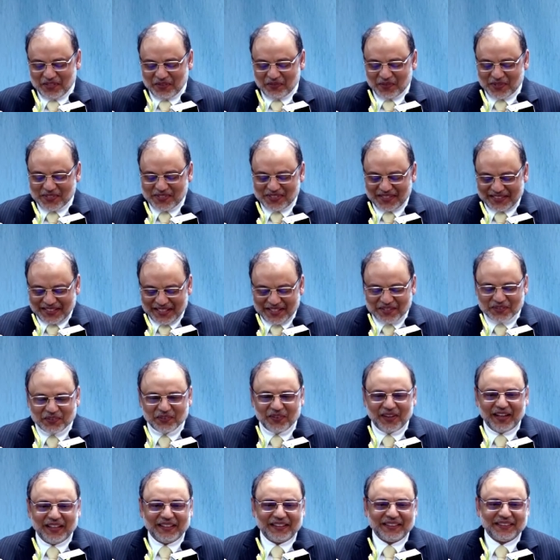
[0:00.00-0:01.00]
we were sitting
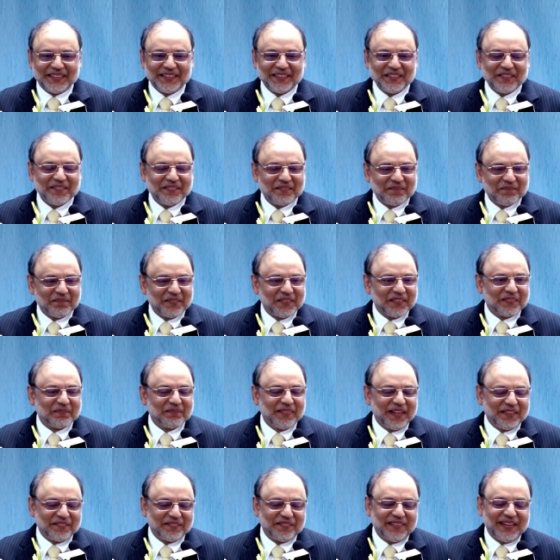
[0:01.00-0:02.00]
together with
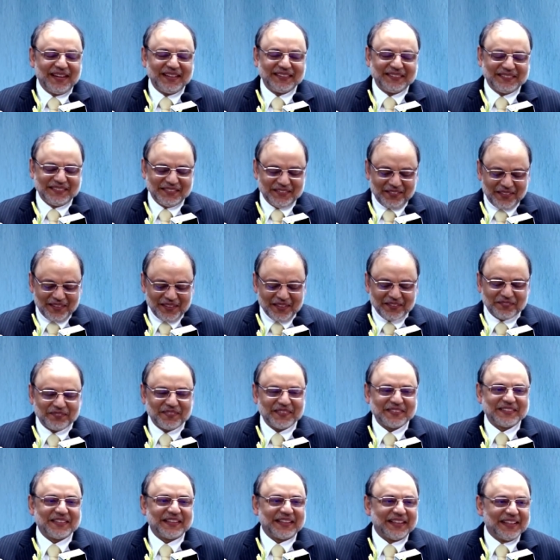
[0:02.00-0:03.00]
my father, all of
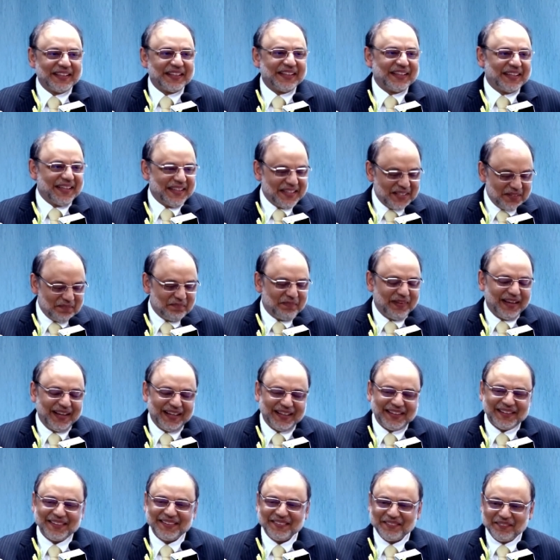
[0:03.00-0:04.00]
us sitting in
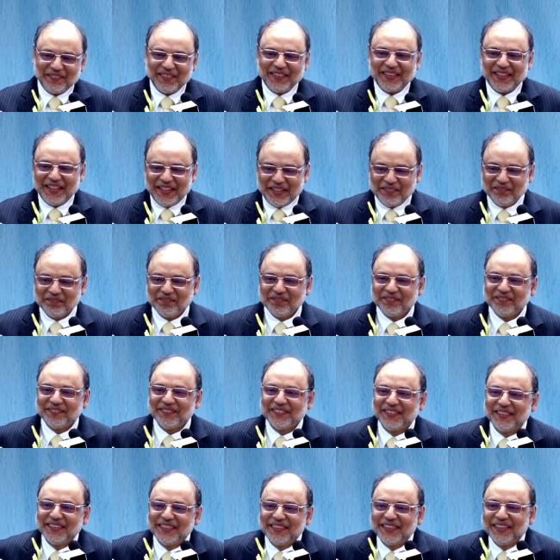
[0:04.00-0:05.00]
bed with him
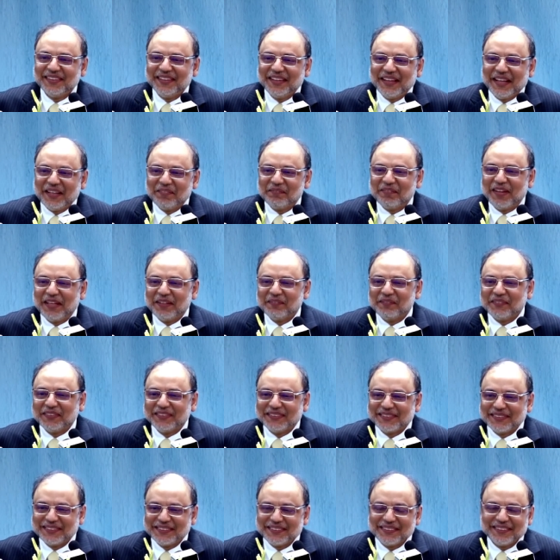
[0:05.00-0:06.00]
and my
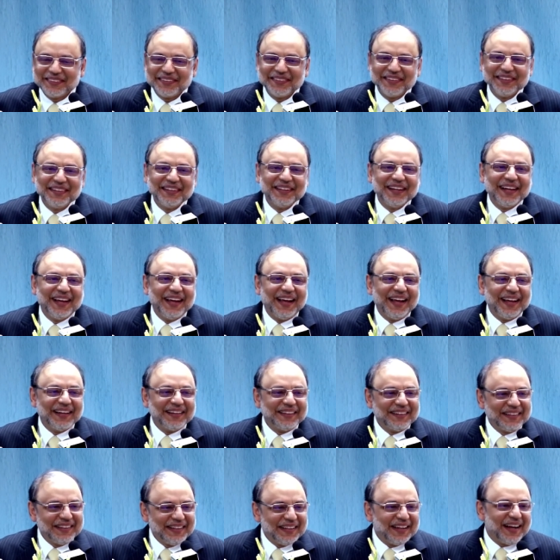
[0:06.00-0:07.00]
mother.
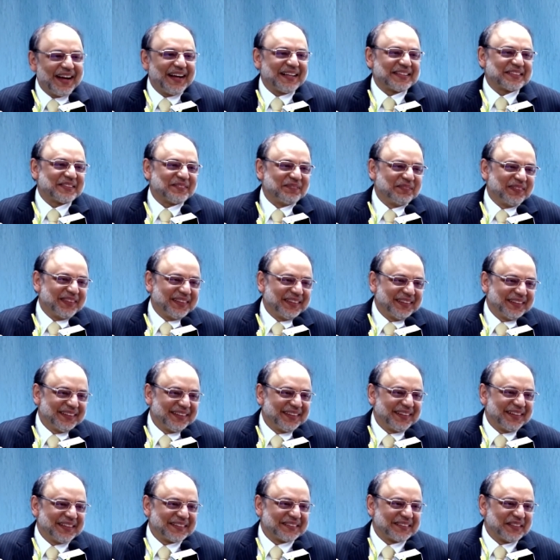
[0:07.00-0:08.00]
And he asked me,
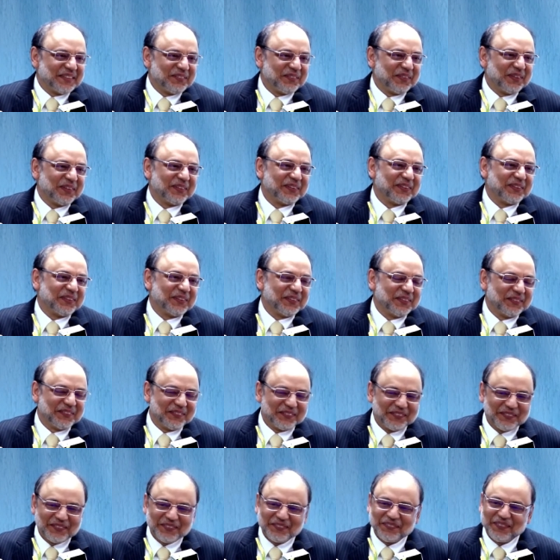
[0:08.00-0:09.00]
Hassan, what do you
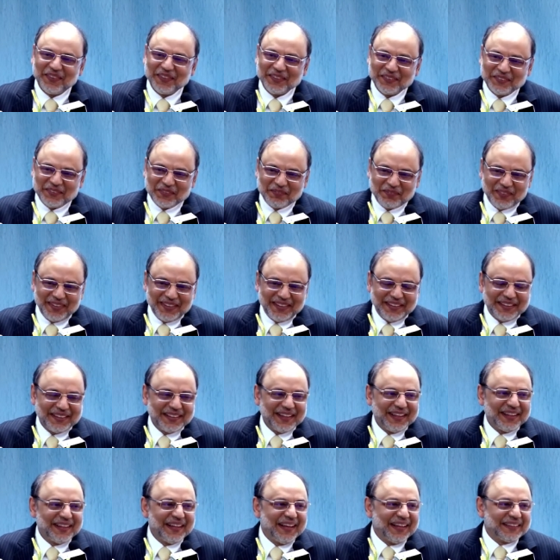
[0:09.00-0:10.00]
want to
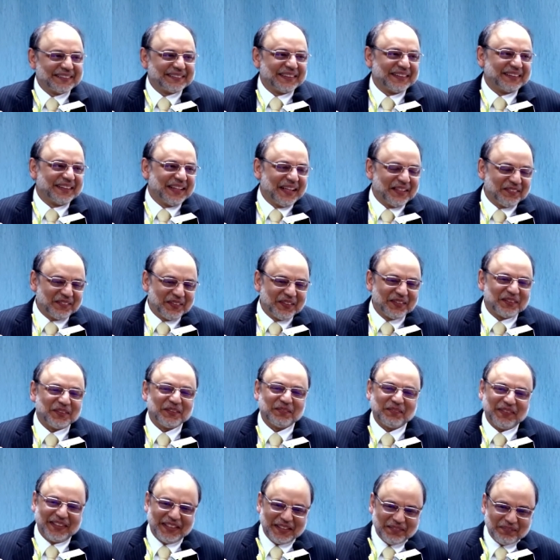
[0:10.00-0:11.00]
be? And I said, I want to
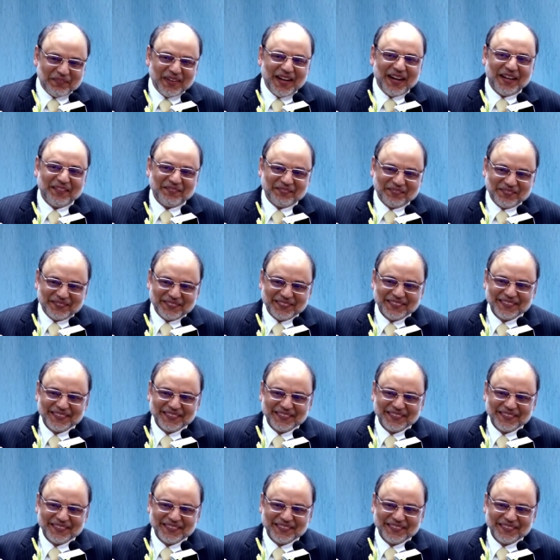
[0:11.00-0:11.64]
be Imam.